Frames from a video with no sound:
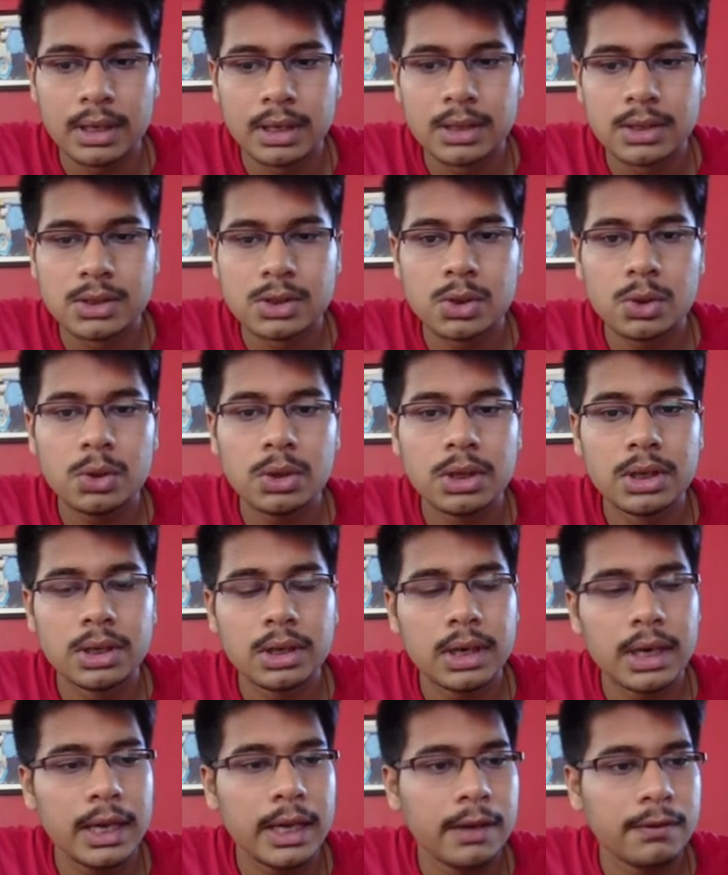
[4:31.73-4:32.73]
So
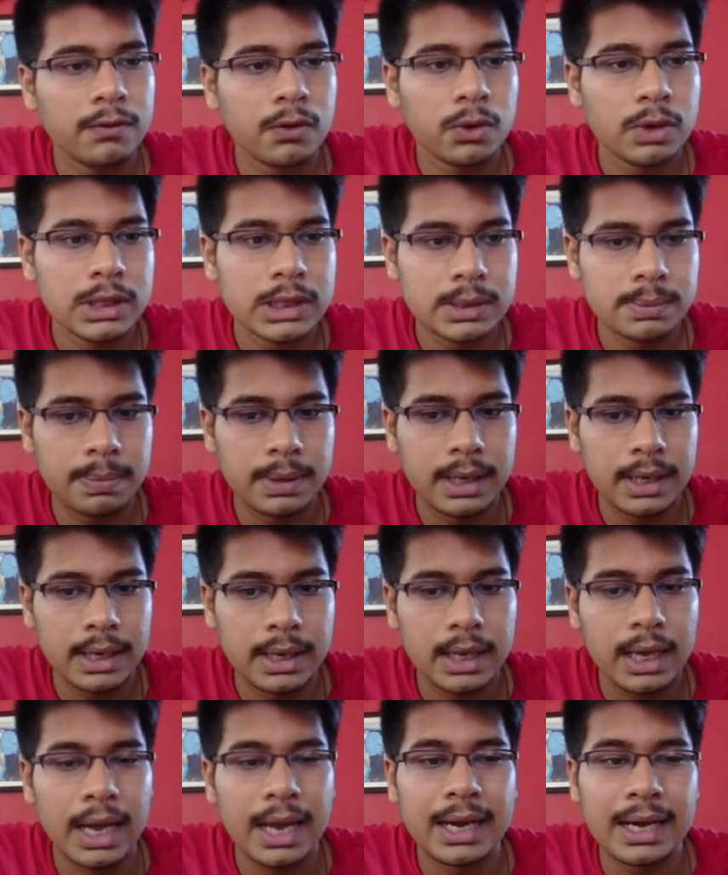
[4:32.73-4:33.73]
here a4 is played,
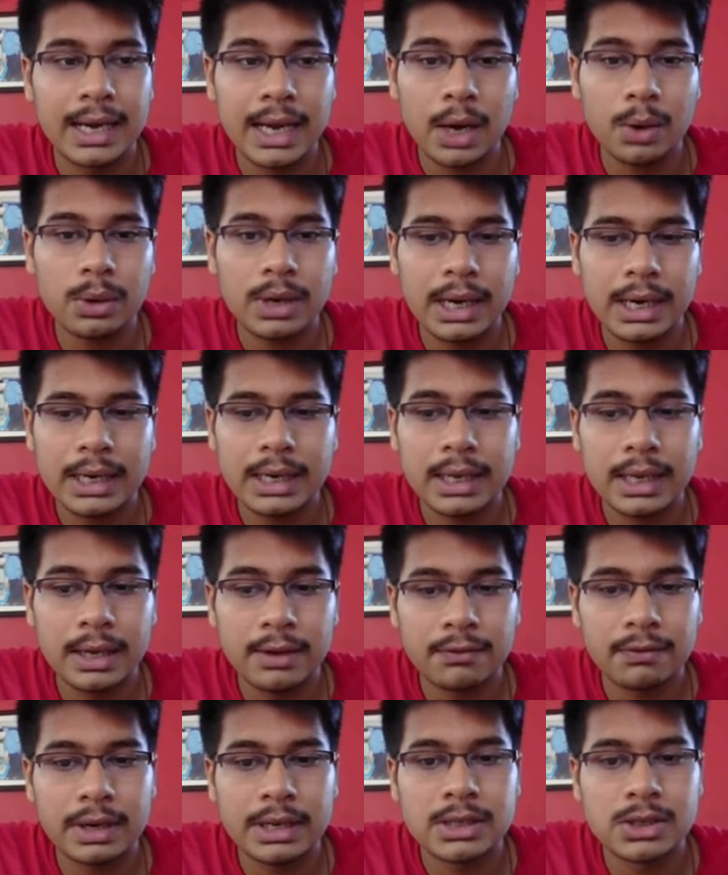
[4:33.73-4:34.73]
and now knight
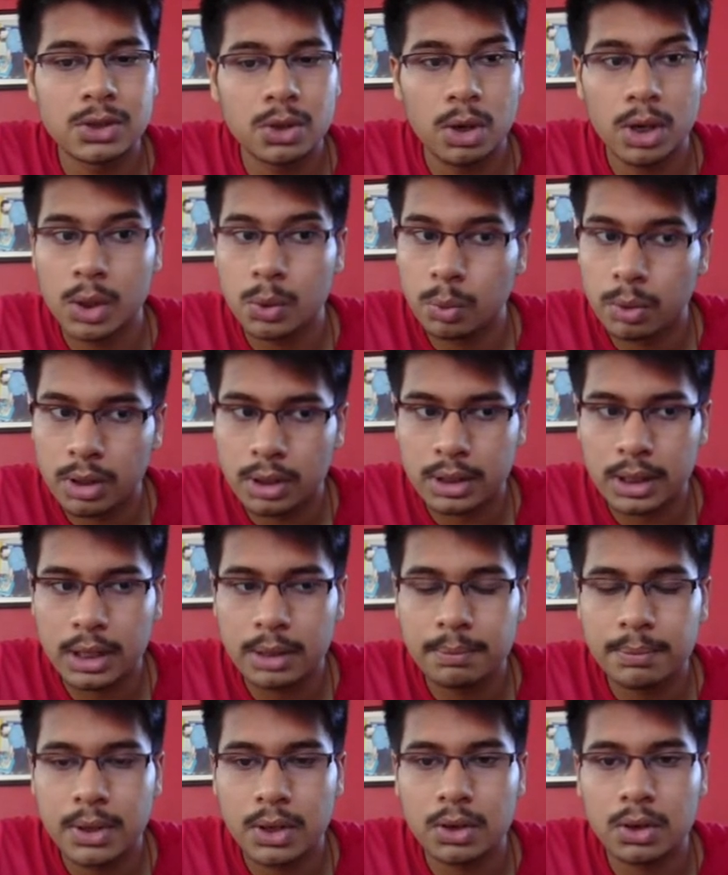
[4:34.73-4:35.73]
a5 is not
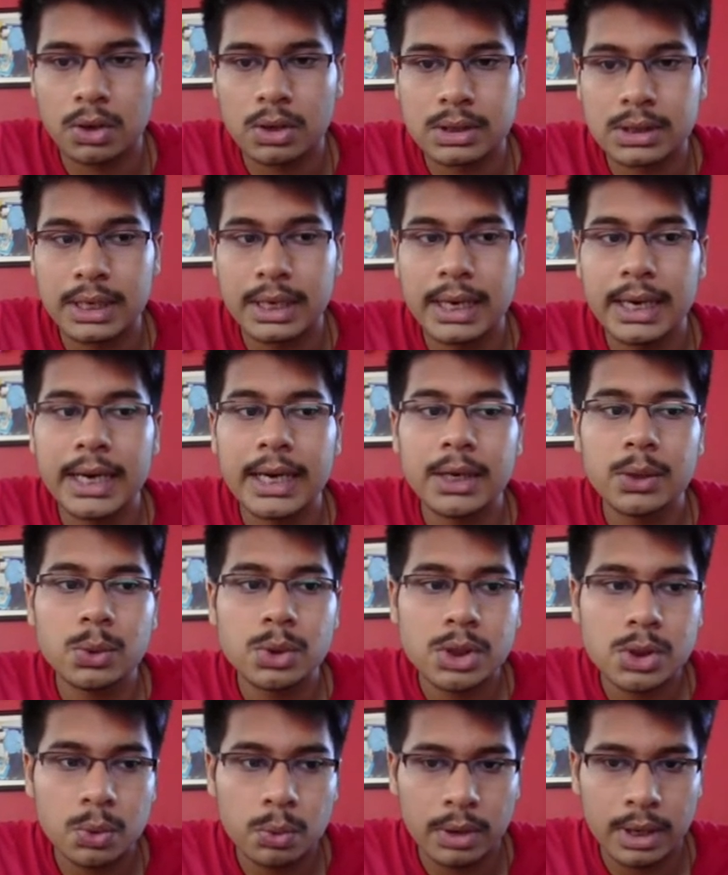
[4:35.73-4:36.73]
working because a2
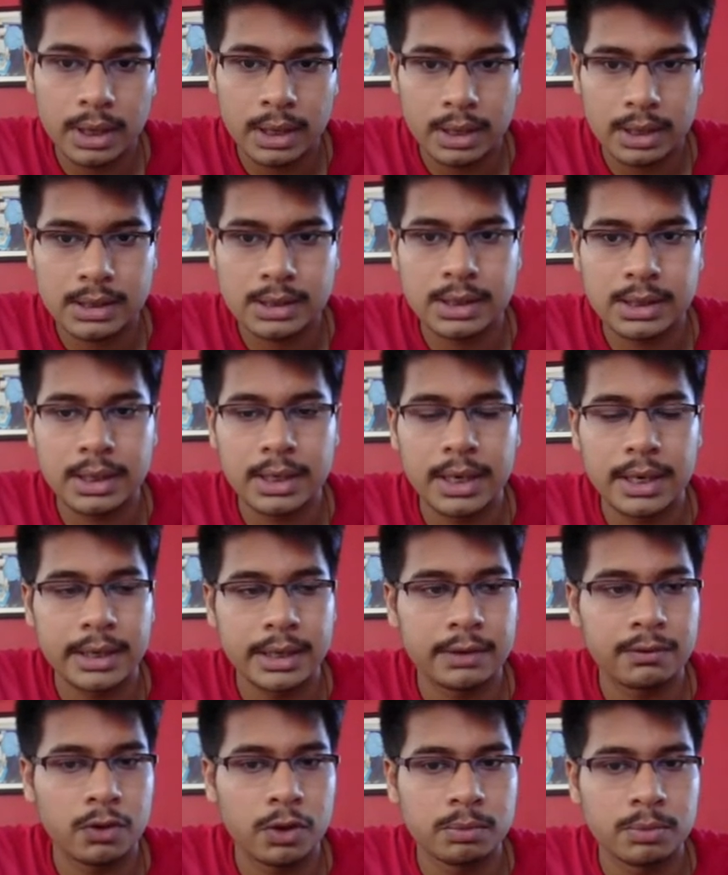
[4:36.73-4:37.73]
square is
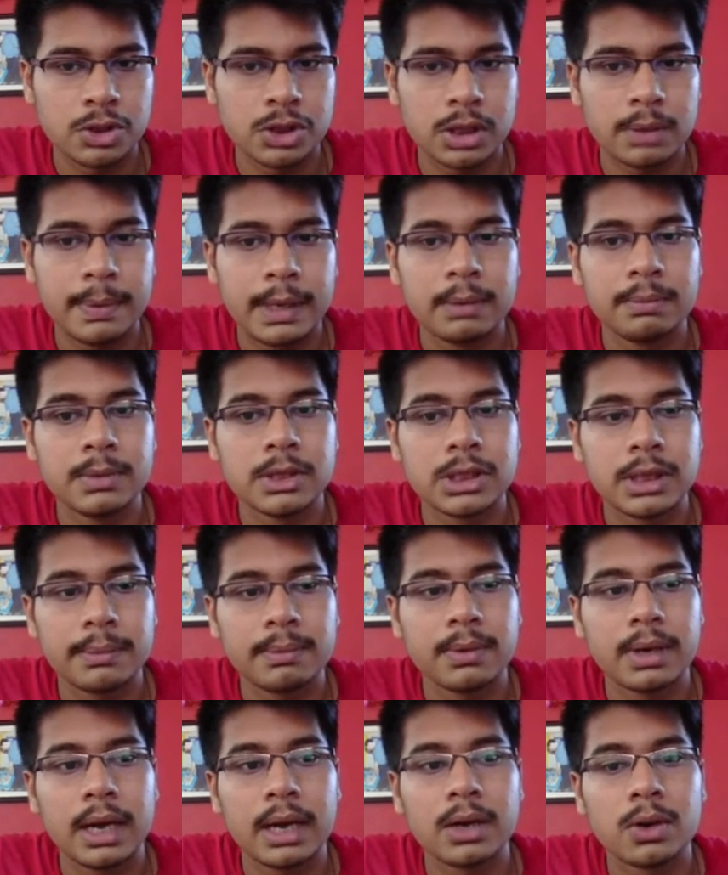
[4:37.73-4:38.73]
created for bishop and
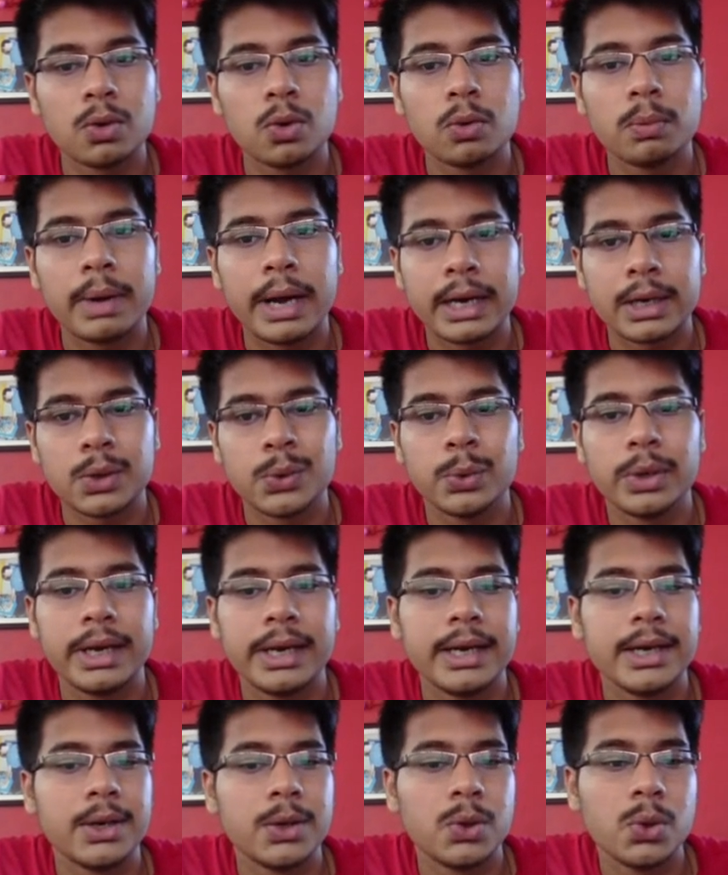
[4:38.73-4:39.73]
bishop can go back to
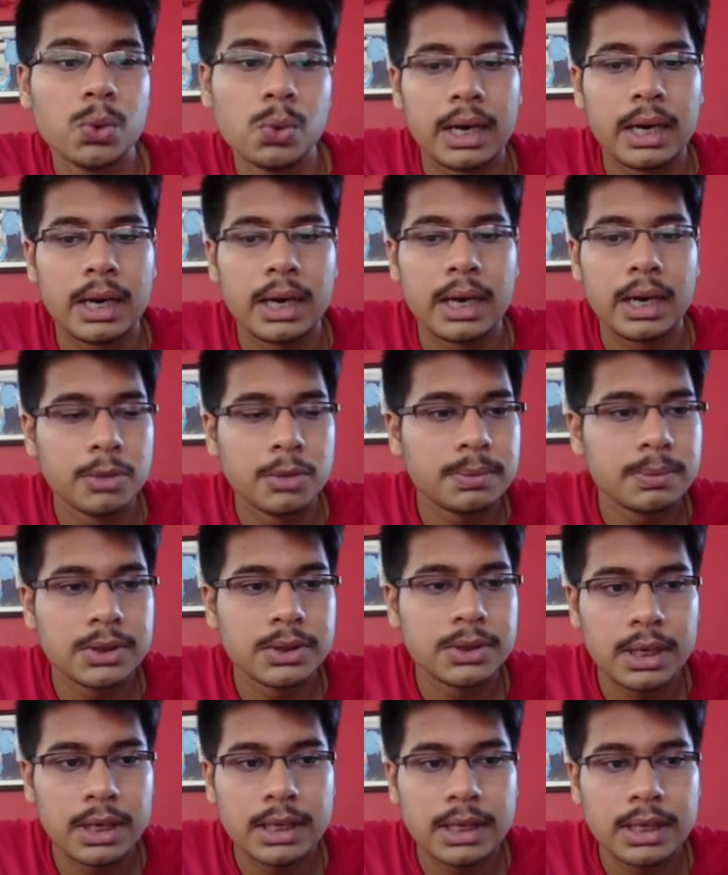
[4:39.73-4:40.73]
a2. Bishop
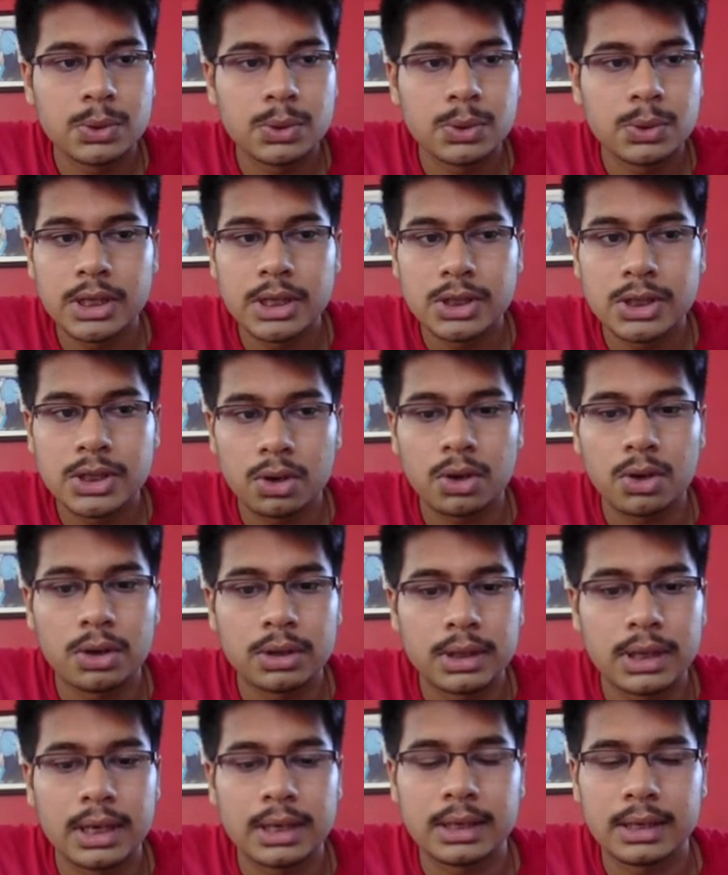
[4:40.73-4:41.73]
stays very strong on
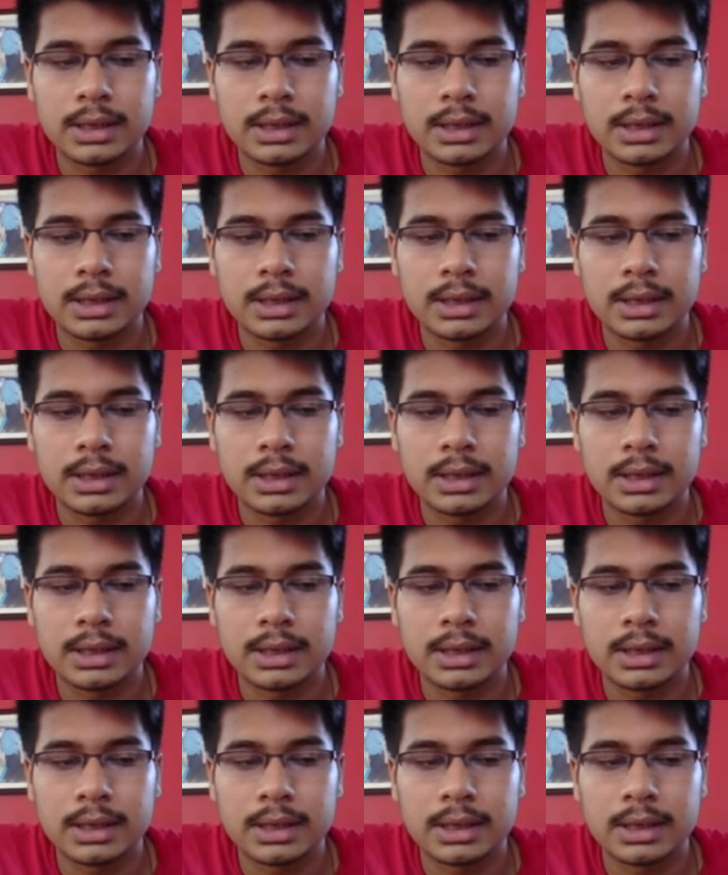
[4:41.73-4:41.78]
that